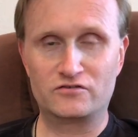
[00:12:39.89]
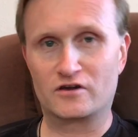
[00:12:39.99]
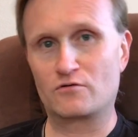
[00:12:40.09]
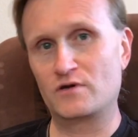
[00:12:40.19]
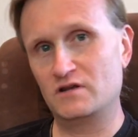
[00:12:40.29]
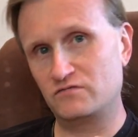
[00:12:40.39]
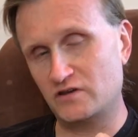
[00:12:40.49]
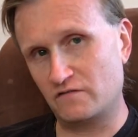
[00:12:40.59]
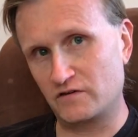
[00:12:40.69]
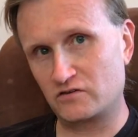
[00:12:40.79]
the creative
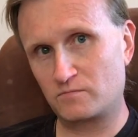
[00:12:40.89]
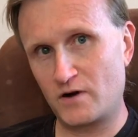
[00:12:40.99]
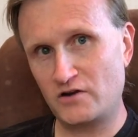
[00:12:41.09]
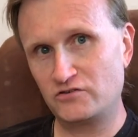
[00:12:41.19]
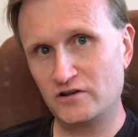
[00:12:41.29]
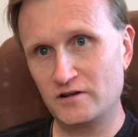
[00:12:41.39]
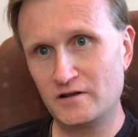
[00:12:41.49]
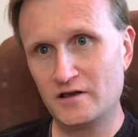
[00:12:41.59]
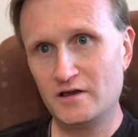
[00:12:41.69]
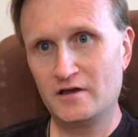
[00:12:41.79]
self-expression.